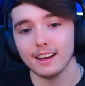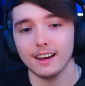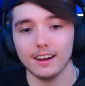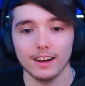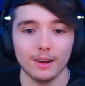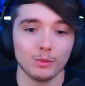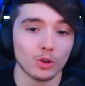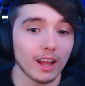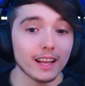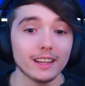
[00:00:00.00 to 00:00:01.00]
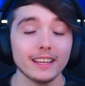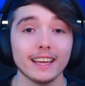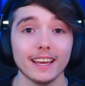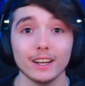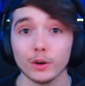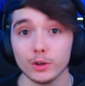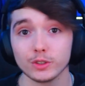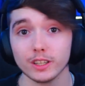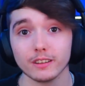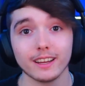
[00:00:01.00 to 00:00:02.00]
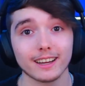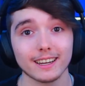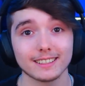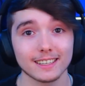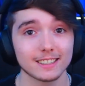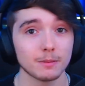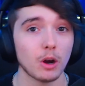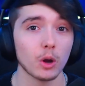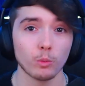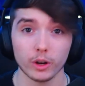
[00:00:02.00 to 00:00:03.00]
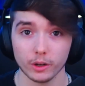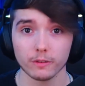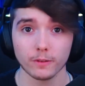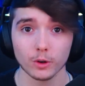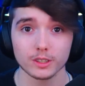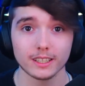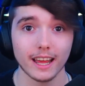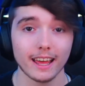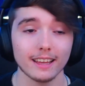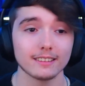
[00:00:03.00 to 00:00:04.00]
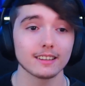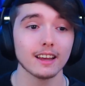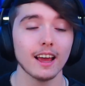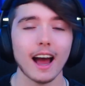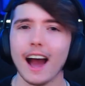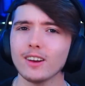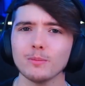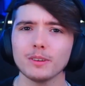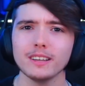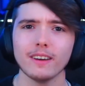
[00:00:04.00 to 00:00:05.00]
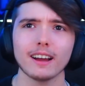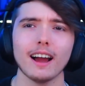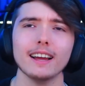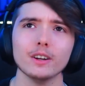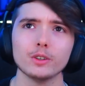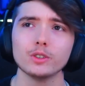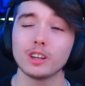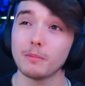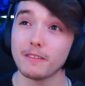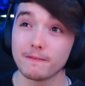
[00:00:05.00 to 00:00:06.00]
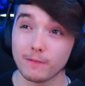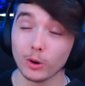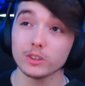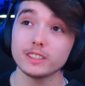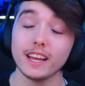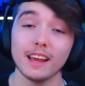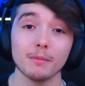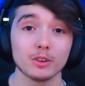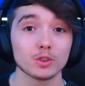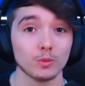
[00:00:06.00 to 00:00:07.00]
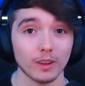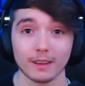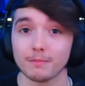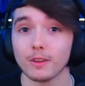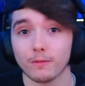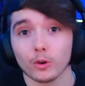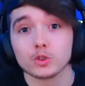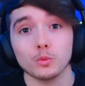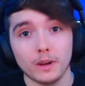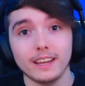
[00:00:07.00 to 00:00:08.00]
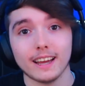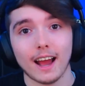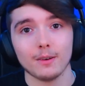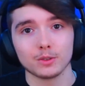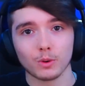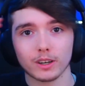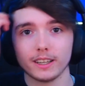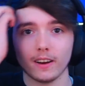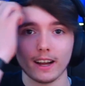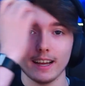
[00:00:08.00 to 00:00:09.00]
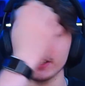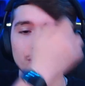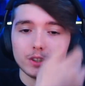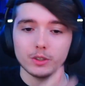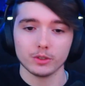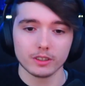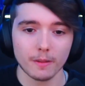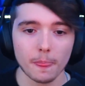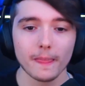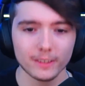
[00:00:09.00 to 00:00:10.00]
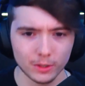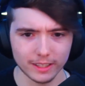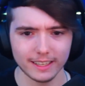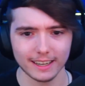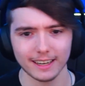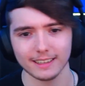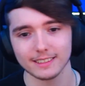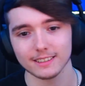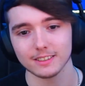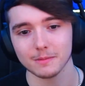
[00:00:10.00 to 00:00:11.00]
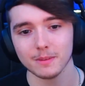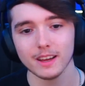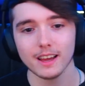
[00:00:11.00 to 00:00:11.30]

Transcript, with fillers: Um, you'll likely get introduced to the ticketing system on one of your first days. I don't believe I got introduced on my first day, but it was like the first week I was working there, I got introduced to the ticketing system.